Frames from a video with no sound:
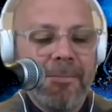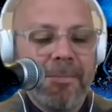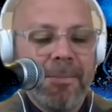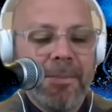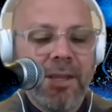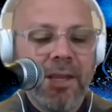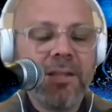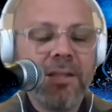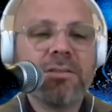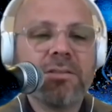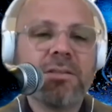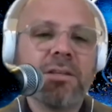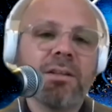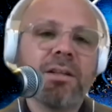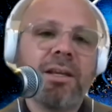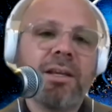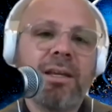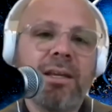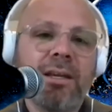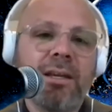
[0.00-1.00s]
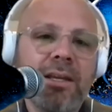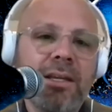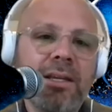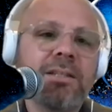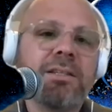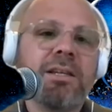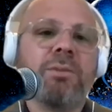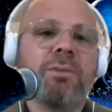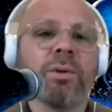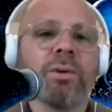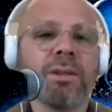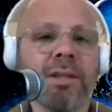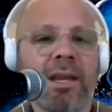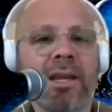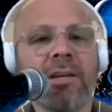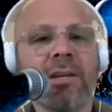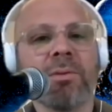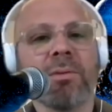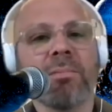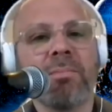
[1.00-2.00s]
instantly easy,
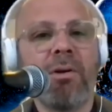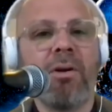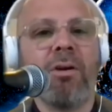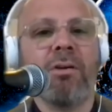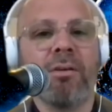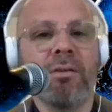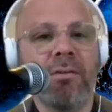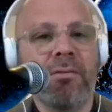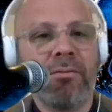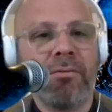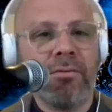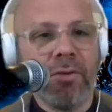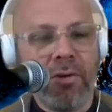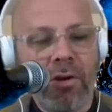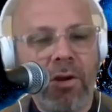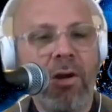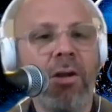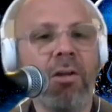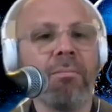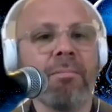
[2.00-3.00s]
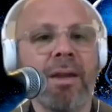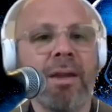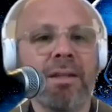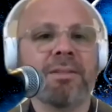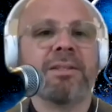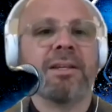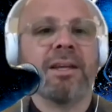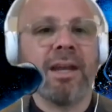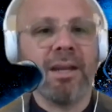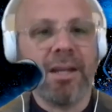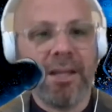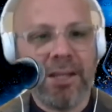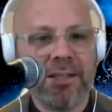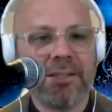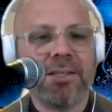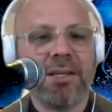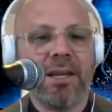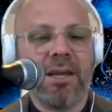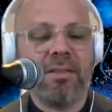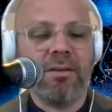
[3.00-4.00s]
relatable part for all men to kind of get
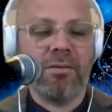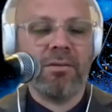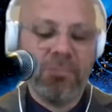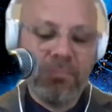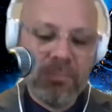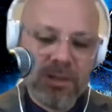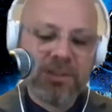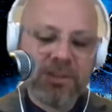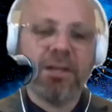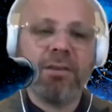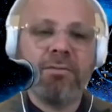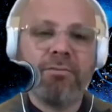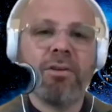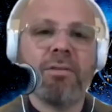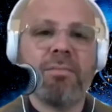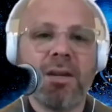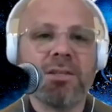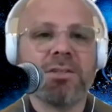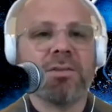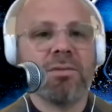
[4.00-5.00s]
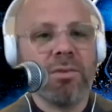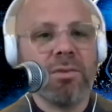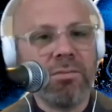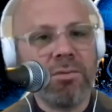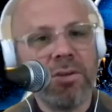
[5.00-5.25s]
together, much like Freemasonry.